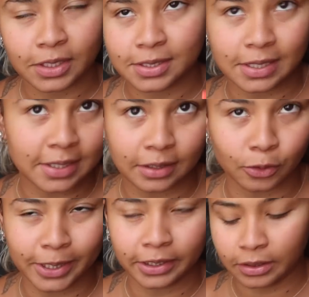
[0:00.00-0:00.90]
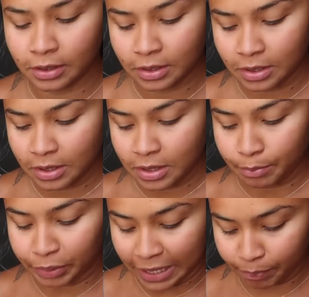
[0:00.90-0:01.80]
salsa de tomate,
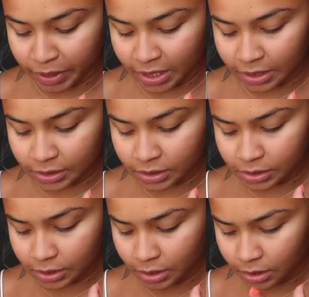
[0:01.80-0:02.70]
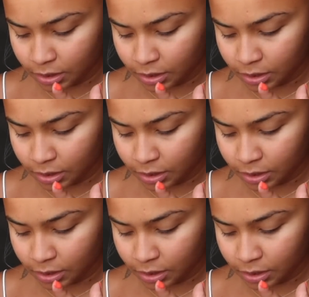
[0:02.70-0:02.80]
black beans,